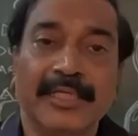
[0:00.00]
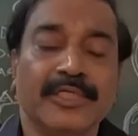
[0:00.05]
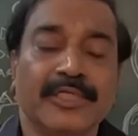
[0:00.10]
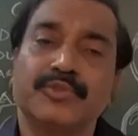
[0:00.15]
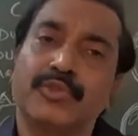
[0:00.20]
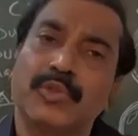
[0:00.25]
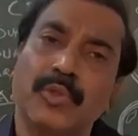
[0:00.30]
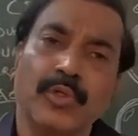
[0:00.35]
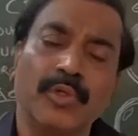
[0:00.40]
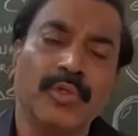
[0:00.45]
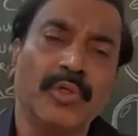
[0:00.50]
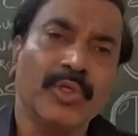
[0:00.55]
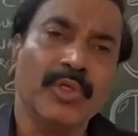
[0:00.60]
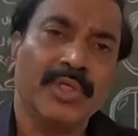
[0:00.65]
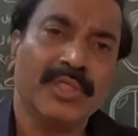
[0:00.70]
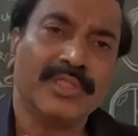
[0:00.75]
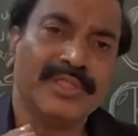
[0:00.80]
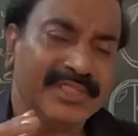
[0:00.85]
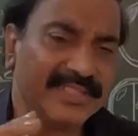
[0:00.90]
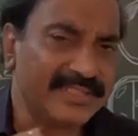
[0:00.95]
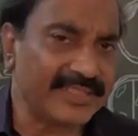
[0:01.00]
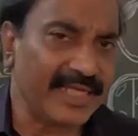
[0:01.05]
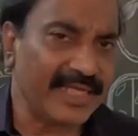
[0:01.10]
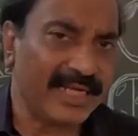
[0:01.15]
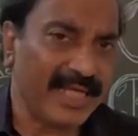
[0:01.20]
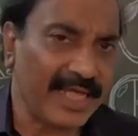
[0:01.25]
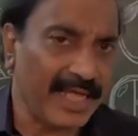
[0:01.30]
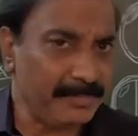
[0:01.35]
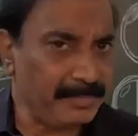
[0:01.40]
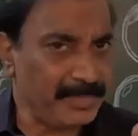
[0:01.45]
So this can
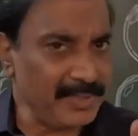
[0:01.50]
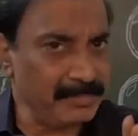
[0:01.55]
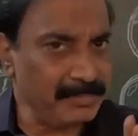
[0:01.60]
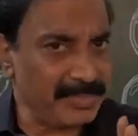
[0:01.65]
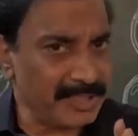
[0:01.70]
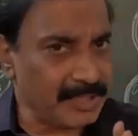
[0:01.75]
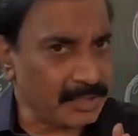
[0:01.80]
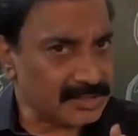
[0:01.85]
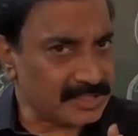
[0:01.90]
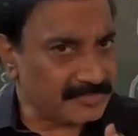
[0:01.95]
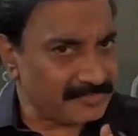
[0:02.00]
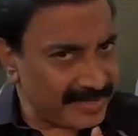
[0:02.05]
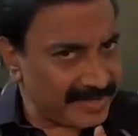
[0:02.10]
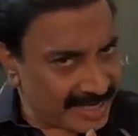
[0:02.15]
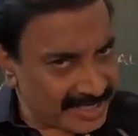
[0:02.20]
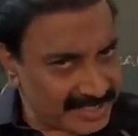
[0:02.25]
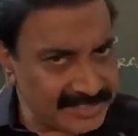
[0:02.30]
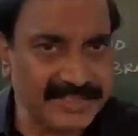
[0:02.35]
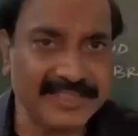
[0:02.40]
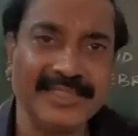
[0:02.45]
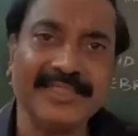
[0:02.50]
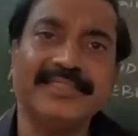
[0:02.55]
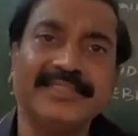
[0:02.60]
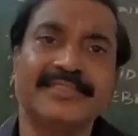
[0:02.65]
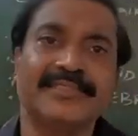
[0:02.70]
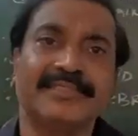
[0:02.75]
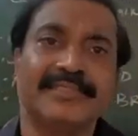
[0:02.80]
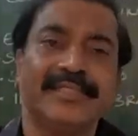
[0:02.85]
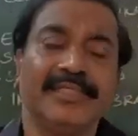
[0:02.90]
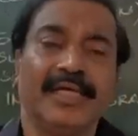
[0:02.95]
happen because of
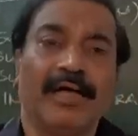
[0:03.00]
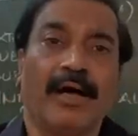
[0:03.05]
accidents,